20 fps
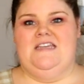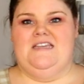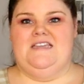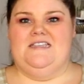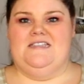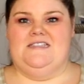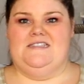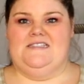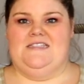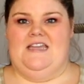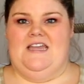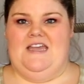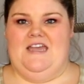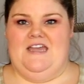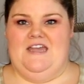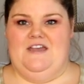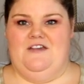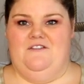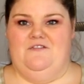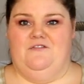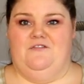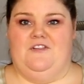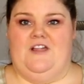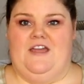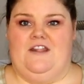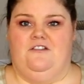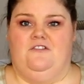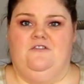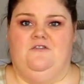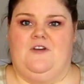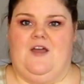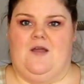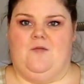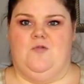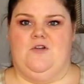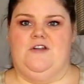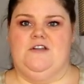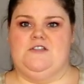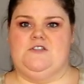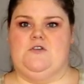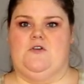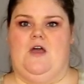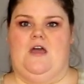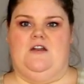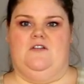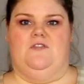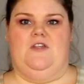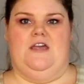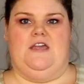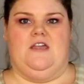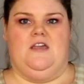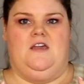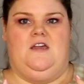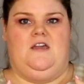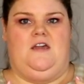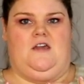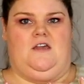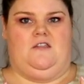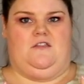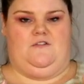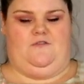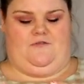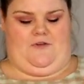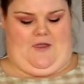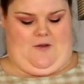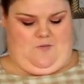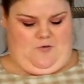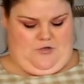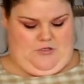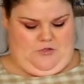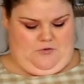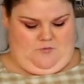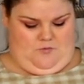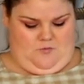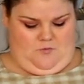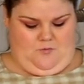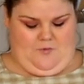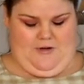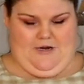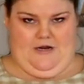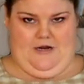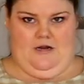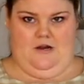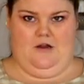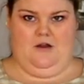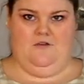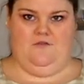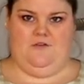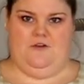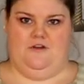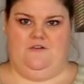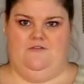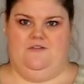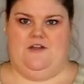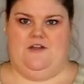is a flannel fabric, so kind of like the fabric you would wear for your